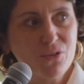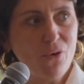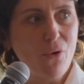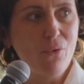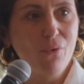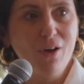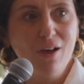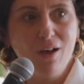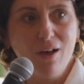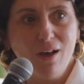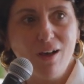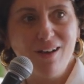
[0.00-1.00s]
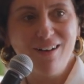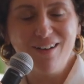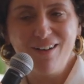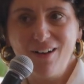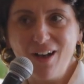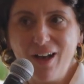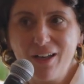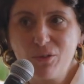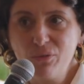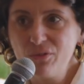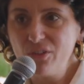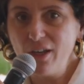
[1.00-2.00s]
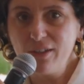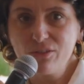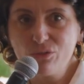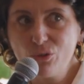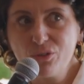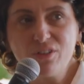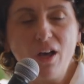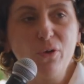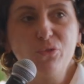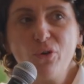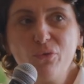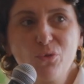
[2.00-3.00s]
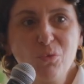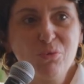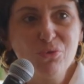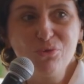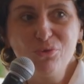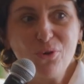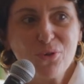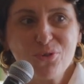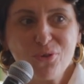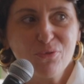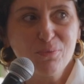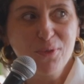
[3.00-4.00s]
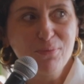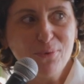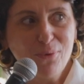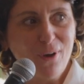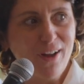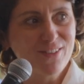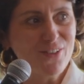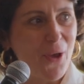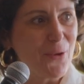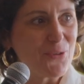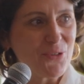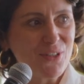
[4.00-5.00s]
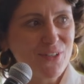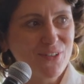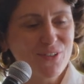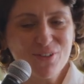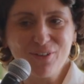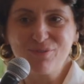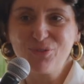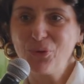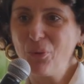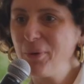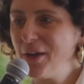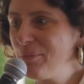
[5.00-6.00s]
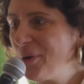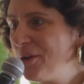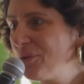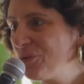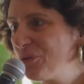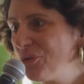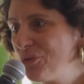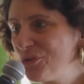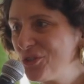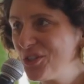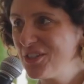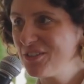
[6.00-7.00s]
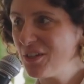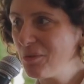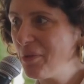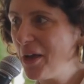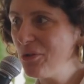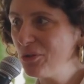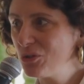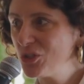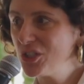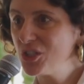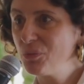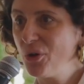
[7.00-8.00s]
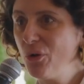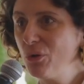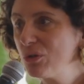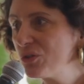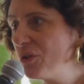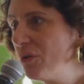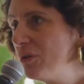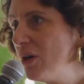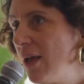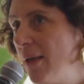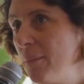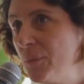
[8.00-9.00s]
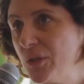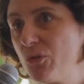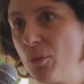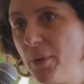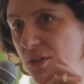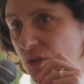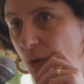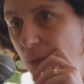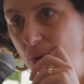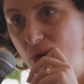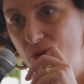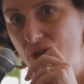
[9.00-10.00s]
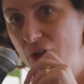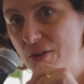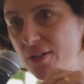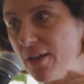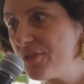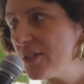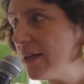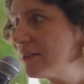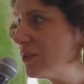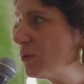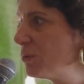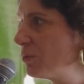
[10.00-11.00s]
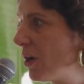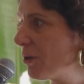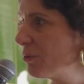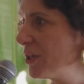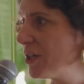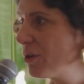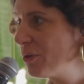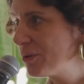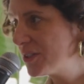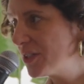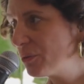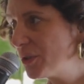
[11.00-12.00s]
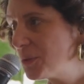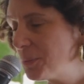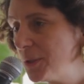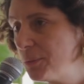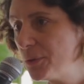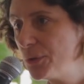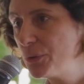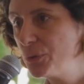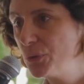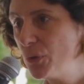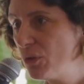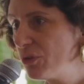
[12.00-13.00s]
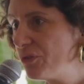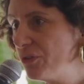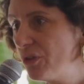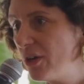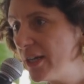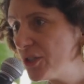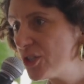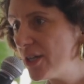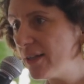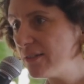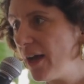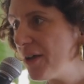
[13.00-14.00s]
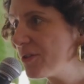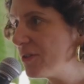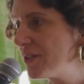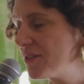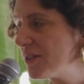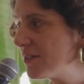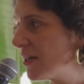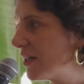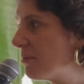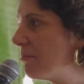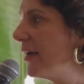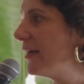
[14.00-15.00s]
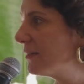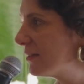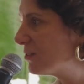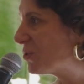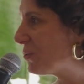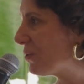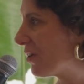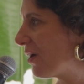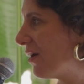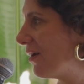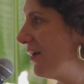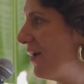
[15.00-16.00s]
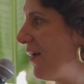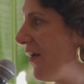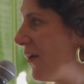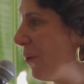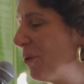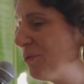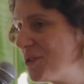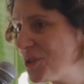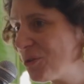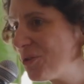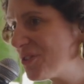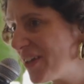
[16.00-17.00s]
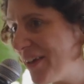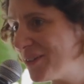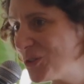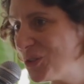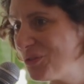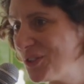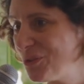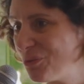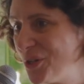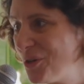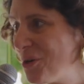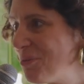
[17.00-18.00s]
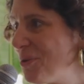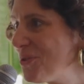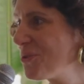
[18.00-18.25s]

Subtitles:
So I contact just out of the blue lots of people, like scientists and paleontologists and biologists, but also in the past couple of years I've started to work really closely with people who hold knowledge that hasn't necessarily made it to the official scientific realm.